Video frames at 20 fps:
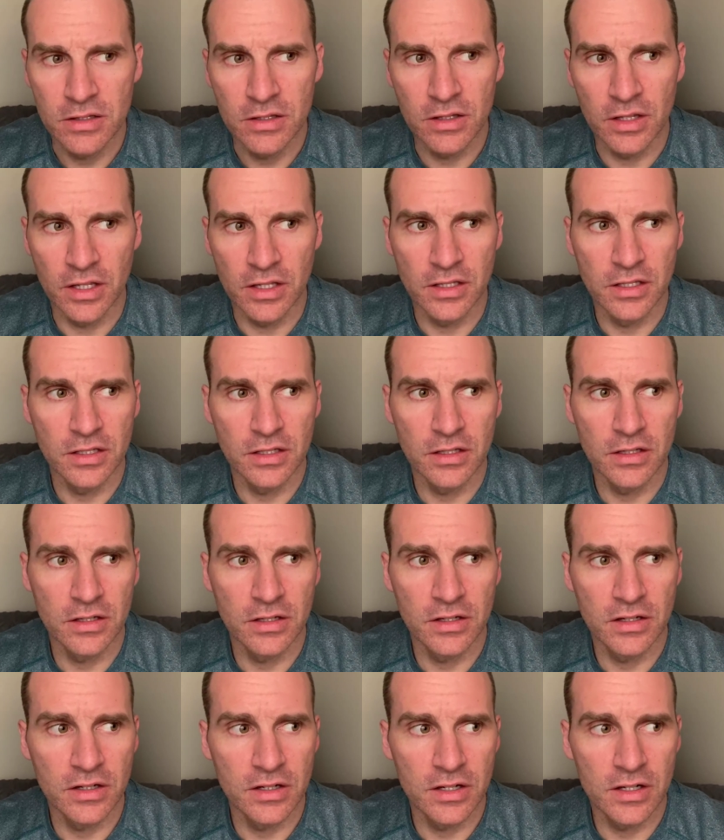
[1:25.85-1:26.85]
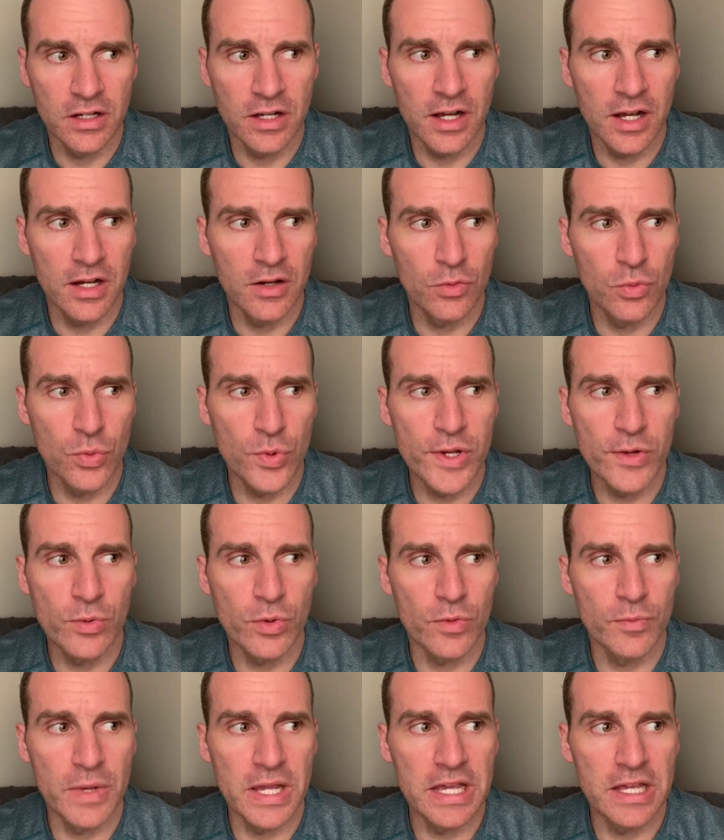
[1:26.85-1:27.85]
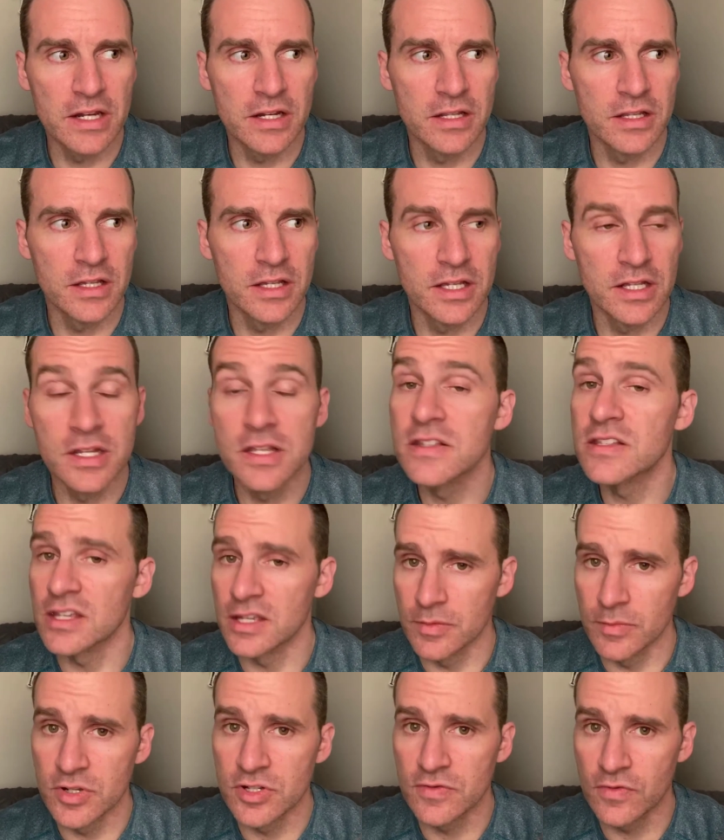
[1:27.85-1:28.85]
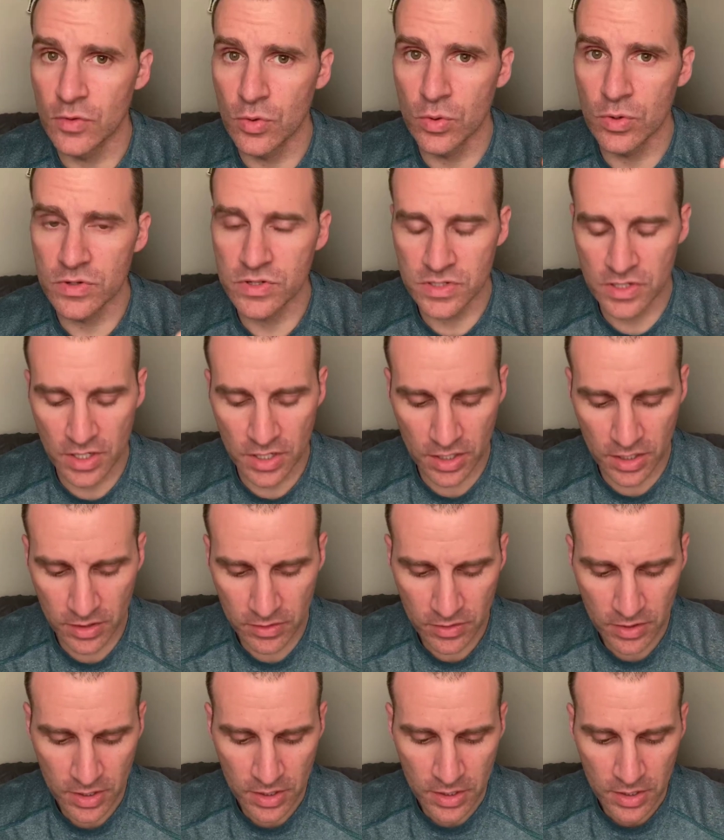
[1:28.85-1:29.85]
Like, we were made in His image, of course, and